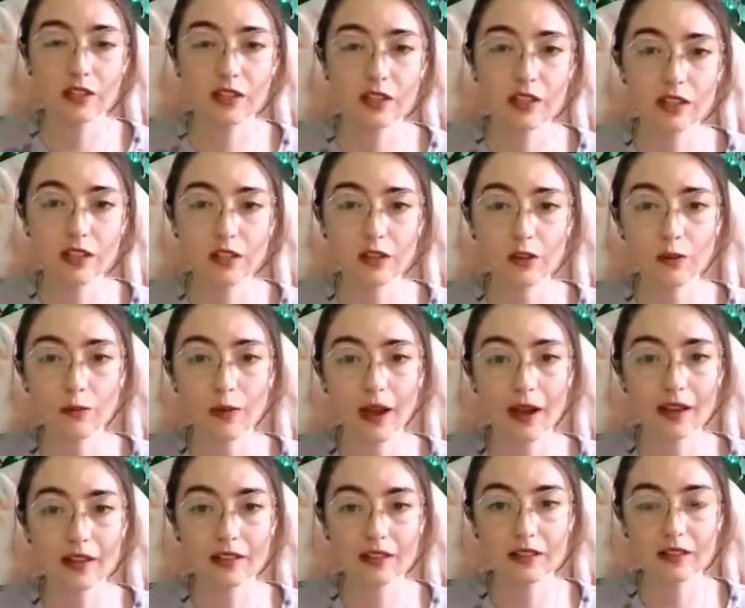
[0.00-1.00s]
and then go
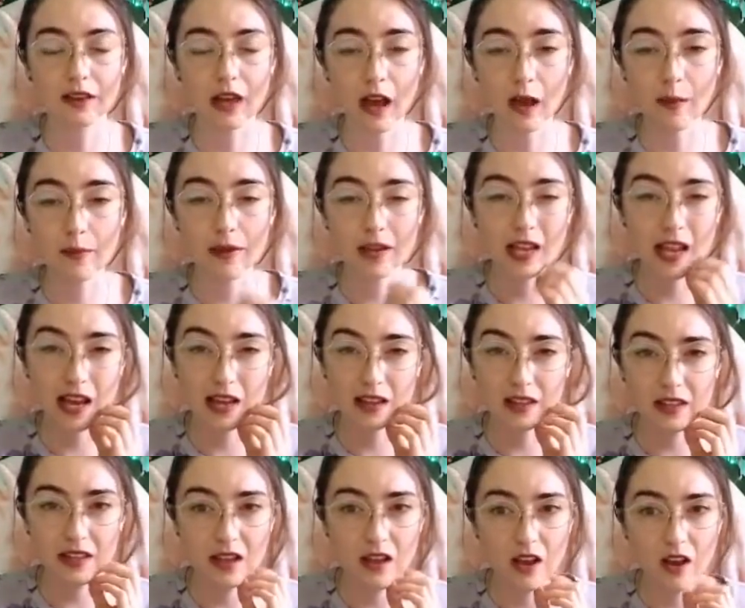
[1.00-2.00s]
back up
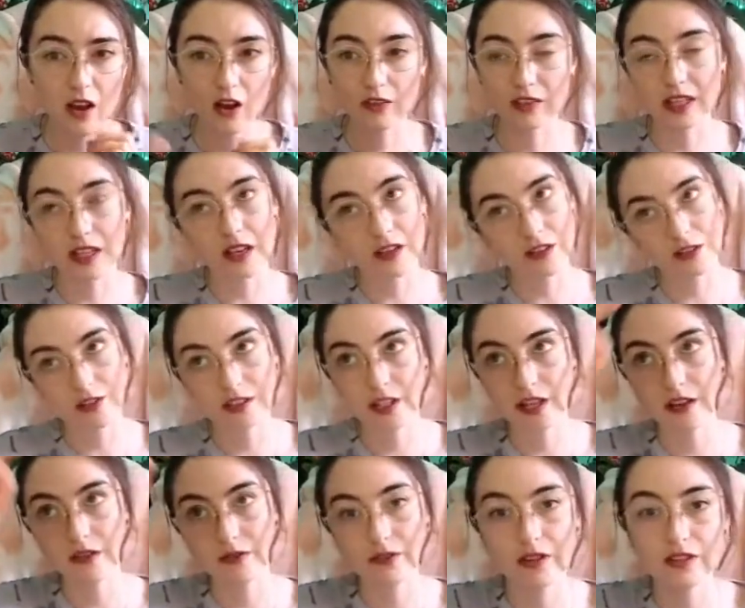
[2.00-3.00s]
again on the other
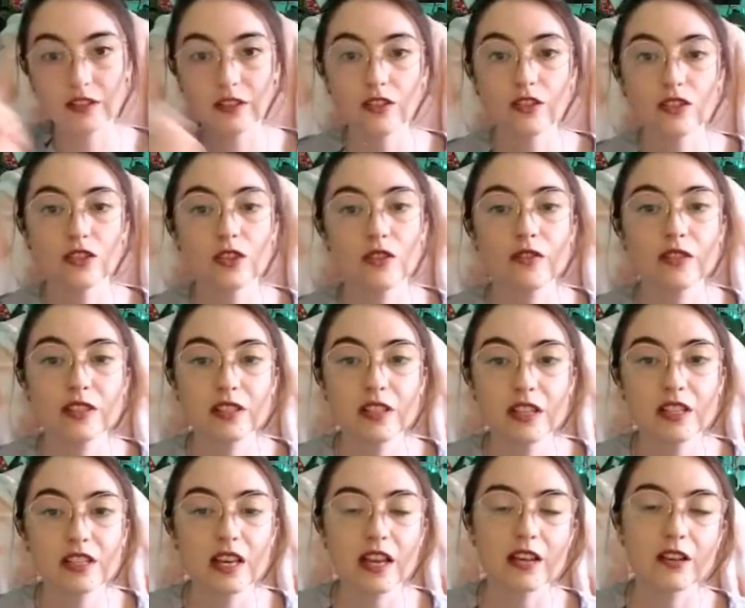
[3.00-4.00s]
side of resident
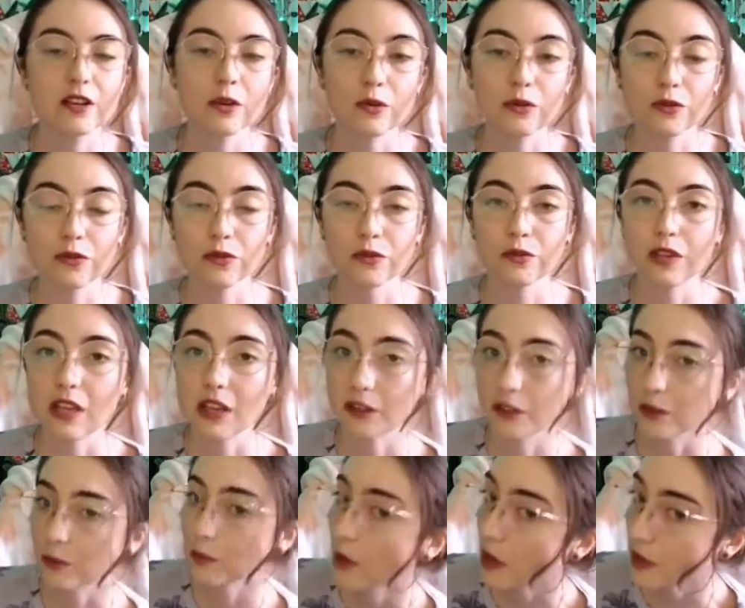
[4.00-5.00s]
services and go through the
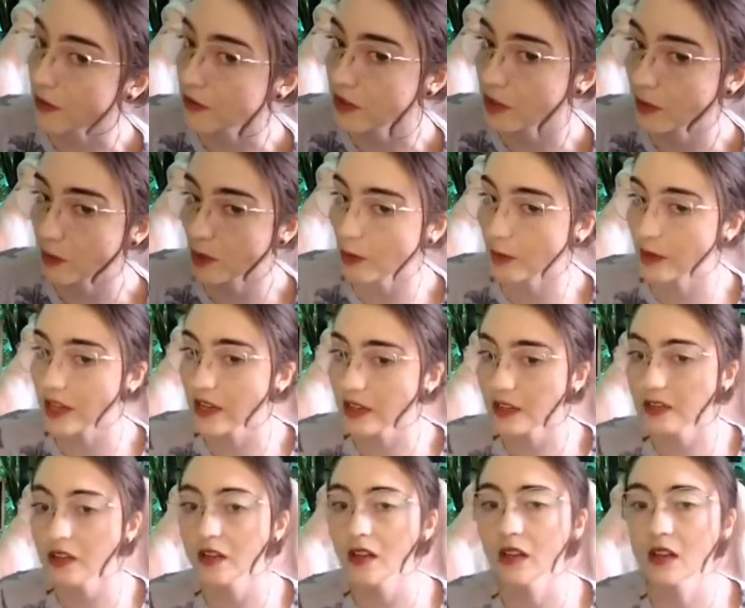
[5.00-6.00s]
other part of suburbia.
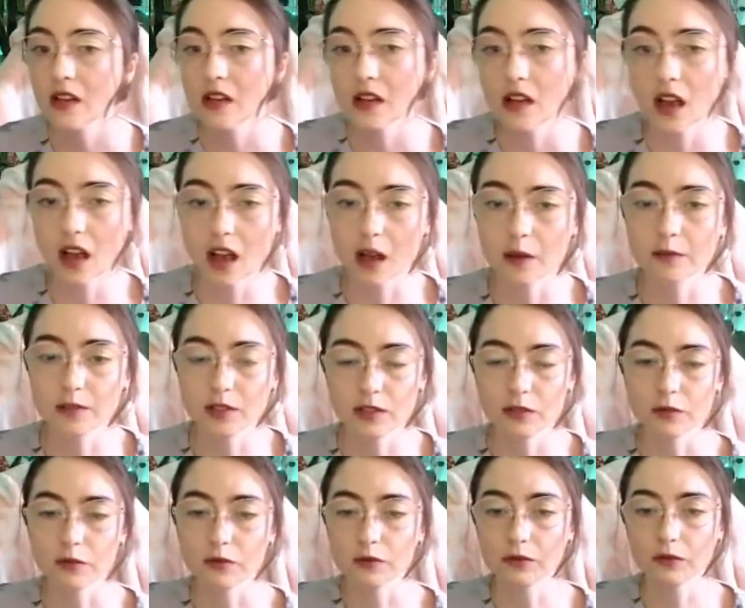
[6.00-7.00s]

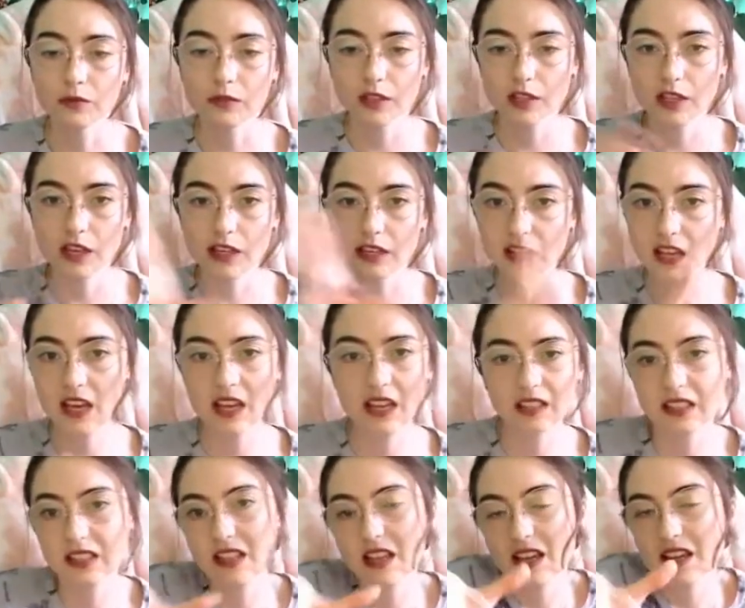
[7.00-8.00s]
So it
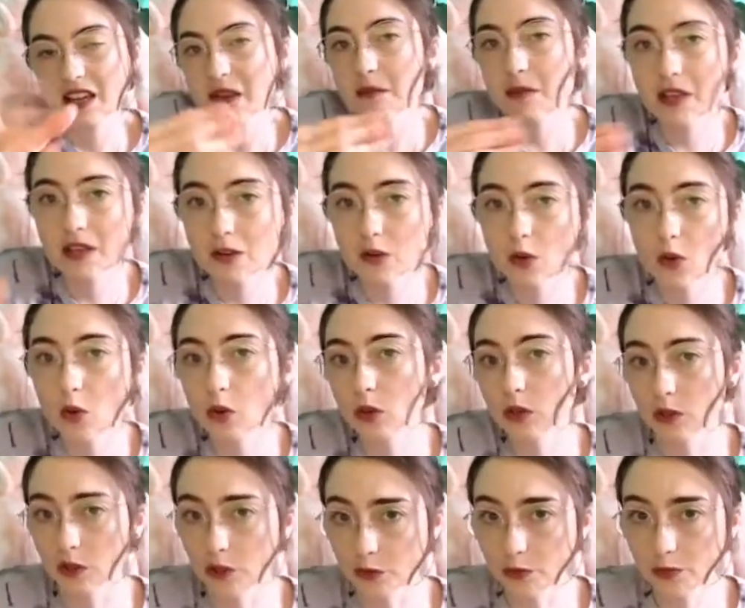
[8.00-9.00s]
can be a
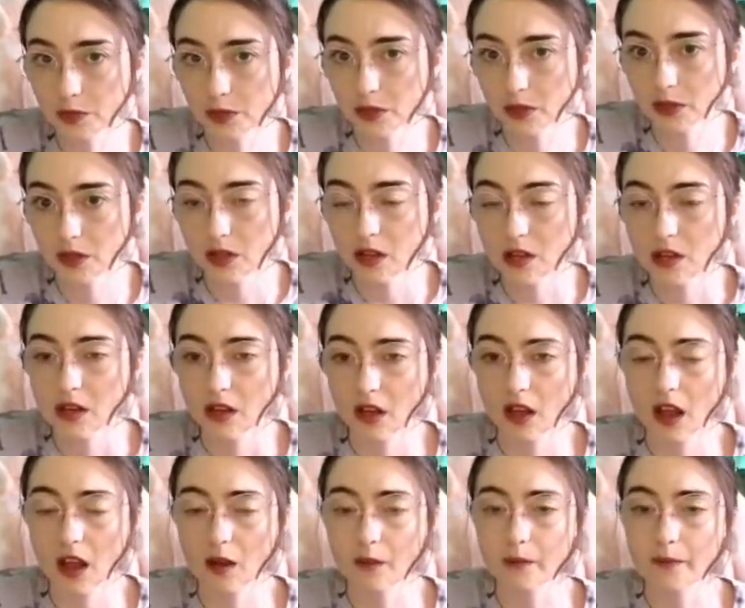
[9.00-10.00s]
whole loop.
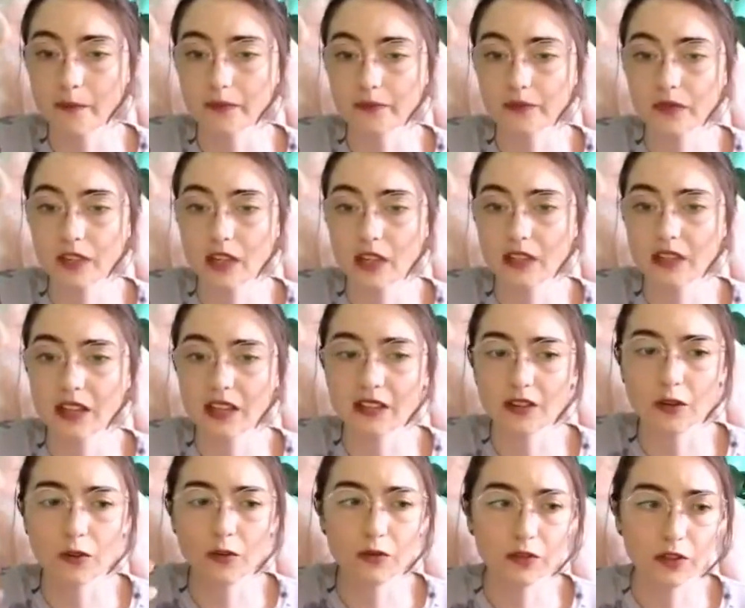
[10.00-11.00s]
And
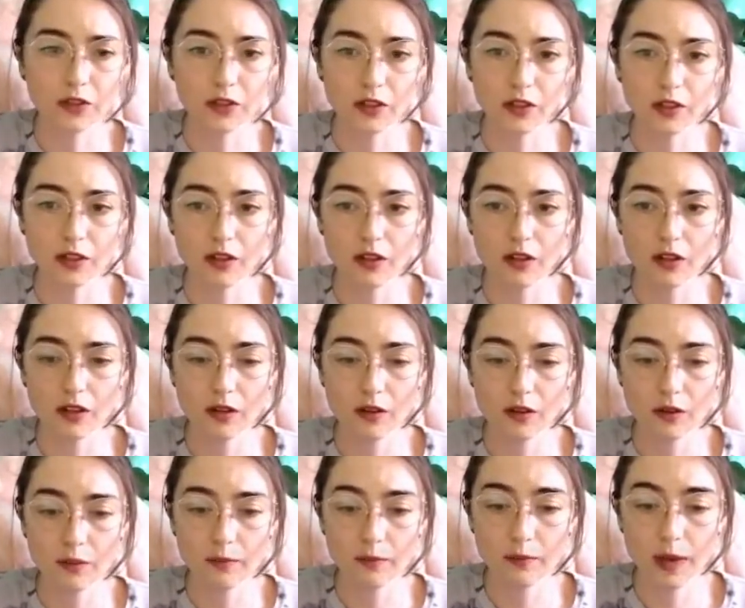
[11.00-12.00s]
then over
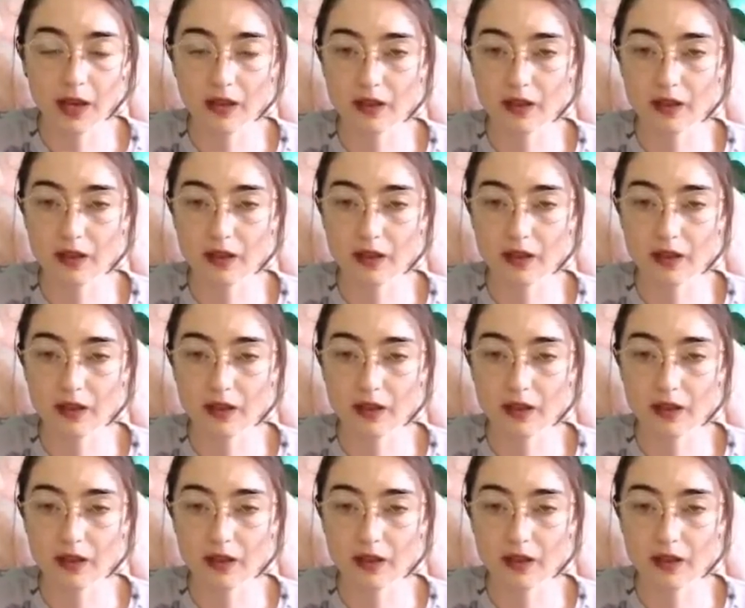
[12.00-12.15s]
by the